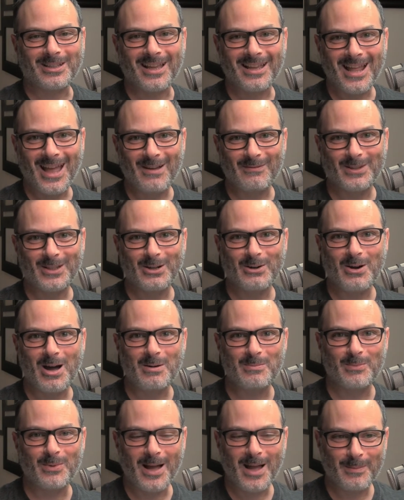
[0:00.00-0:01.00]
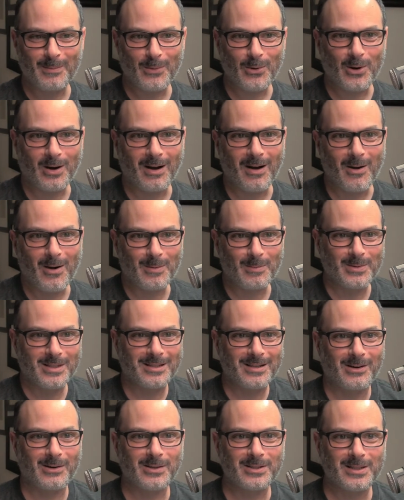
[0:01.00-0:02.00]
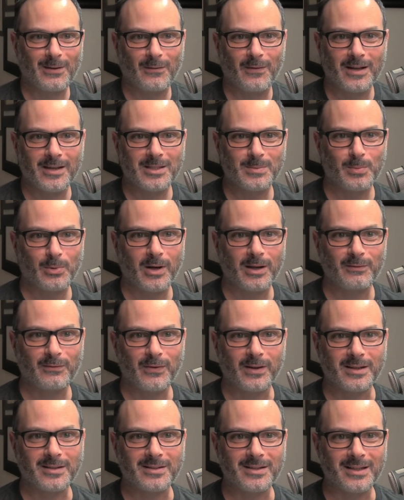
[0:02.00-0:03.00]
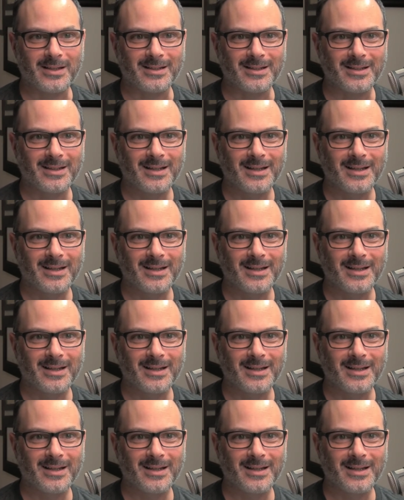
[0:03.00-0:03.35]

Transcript: I'd have to go out and buy more art materials if I spray fix it.